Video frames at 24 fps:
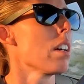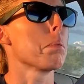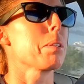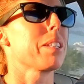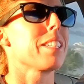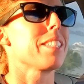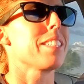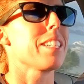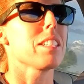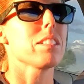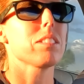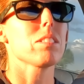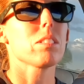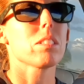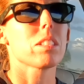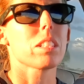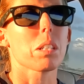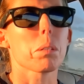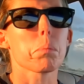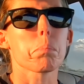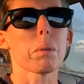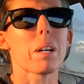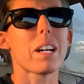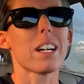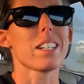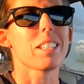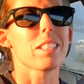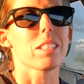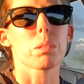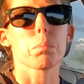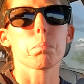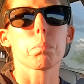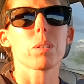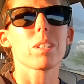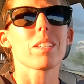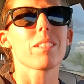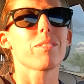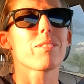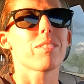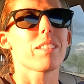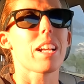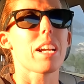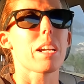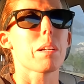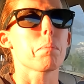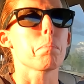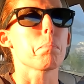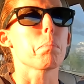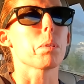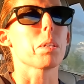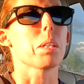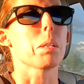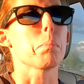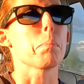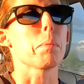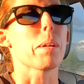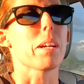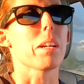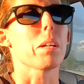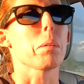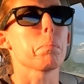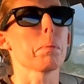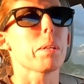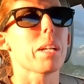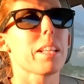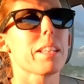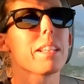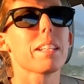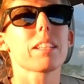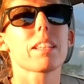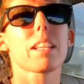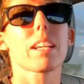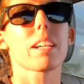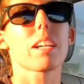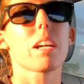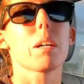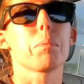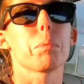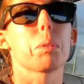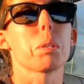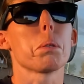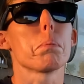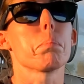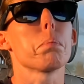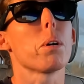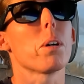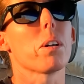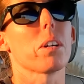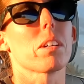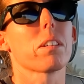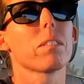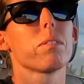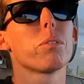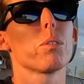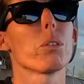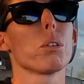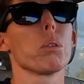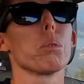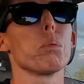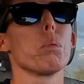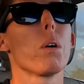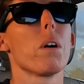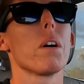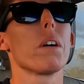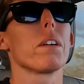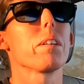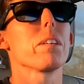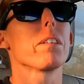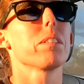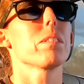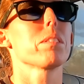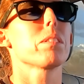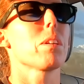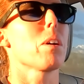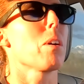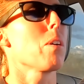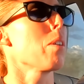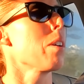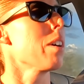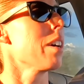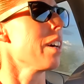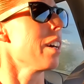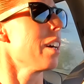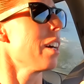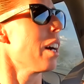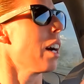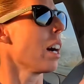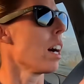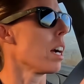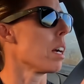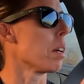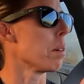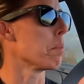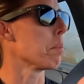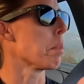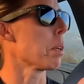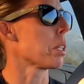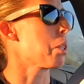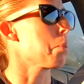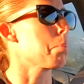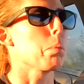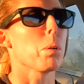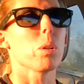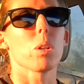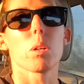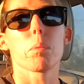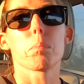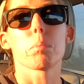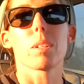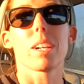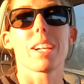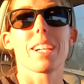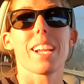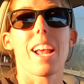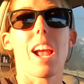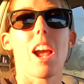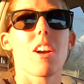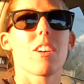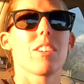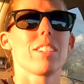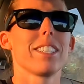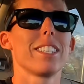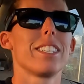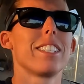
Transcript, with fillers: but the desert nearby area is pretty flat and pretty bare, but I think they come to the park for the water. So I'm about to pull up right now.